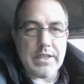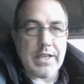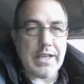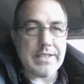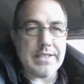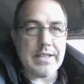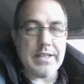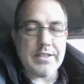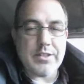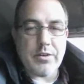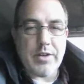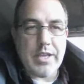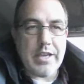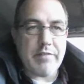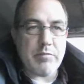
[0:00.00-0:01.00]
Like I said, these
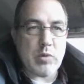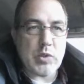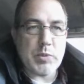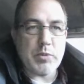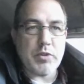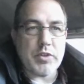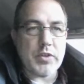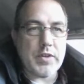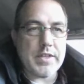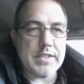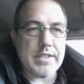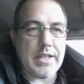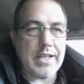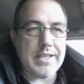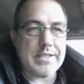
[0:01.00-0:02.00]
already have multiple
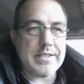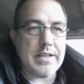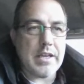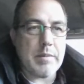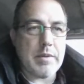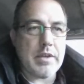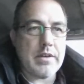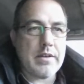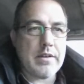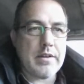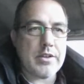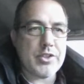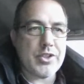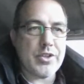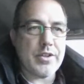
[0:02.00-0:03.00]
degrees less timing.
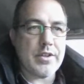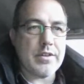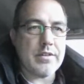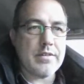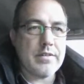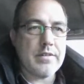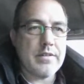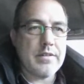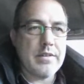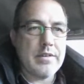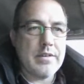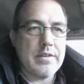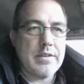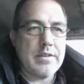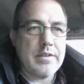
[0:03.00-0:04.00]
Show you.
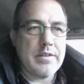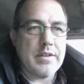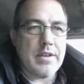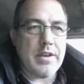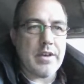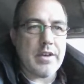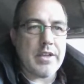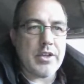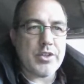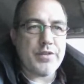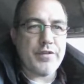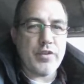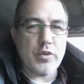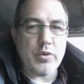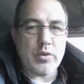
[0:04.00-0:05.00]
Here's
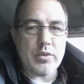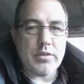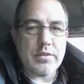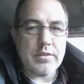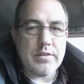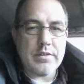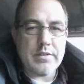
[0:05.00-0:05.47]
fuel.